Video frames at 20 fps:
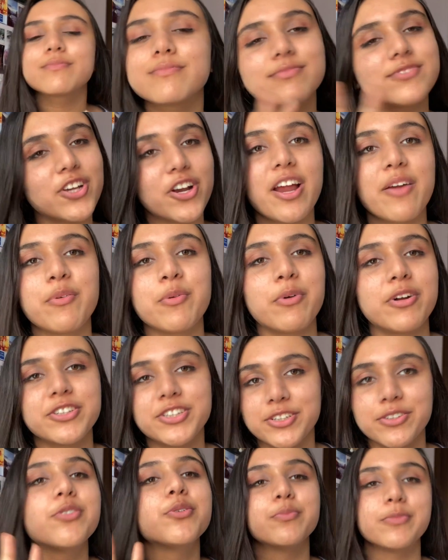Sorry, I've been
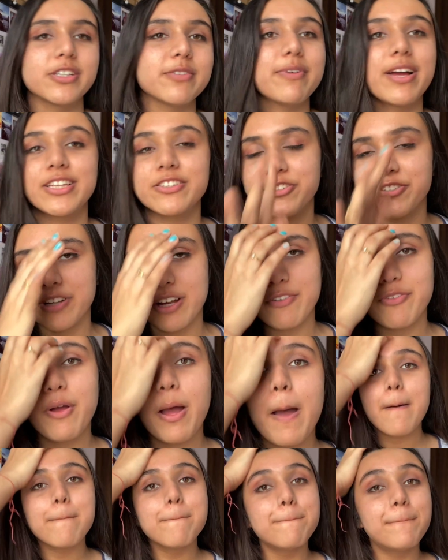watching too much MasterChef.
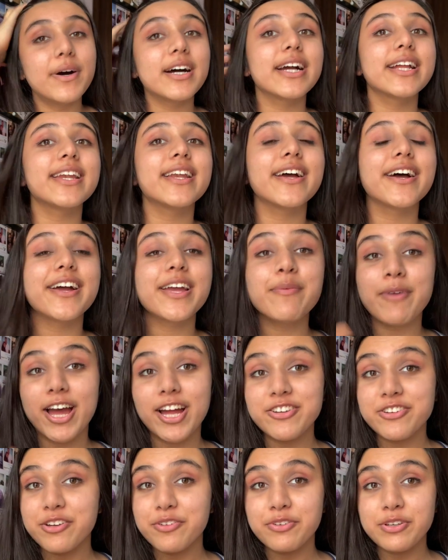But
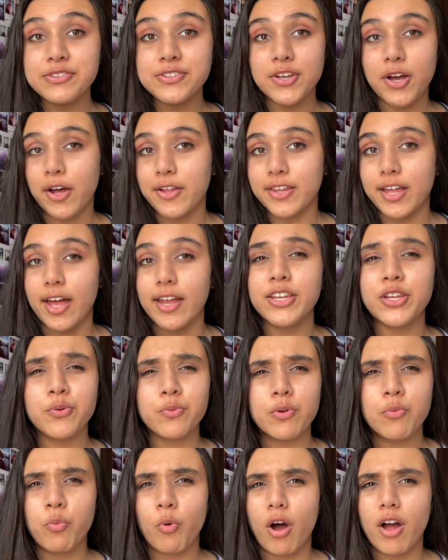imagine if you saw that, you
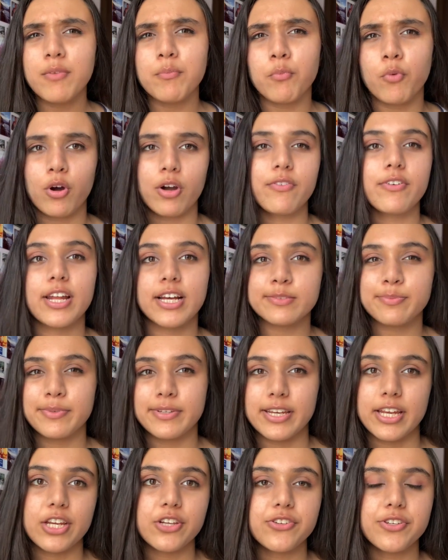would want more of an
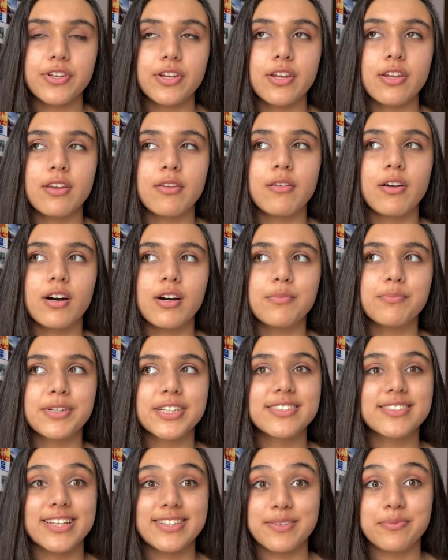explanation
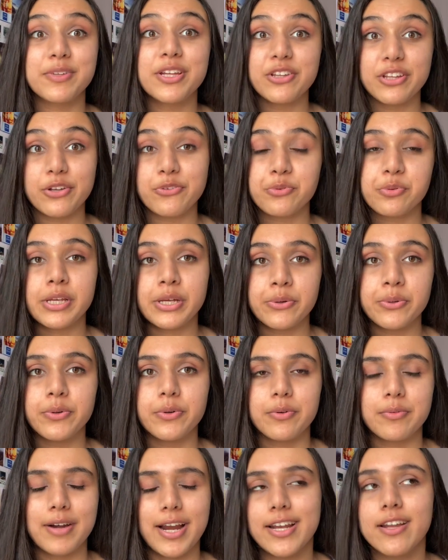because that's something that's really
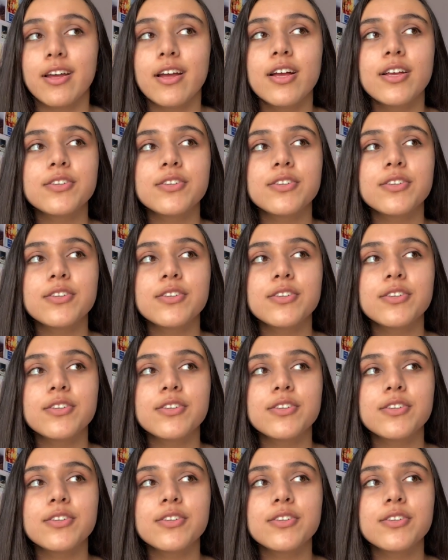cool, right?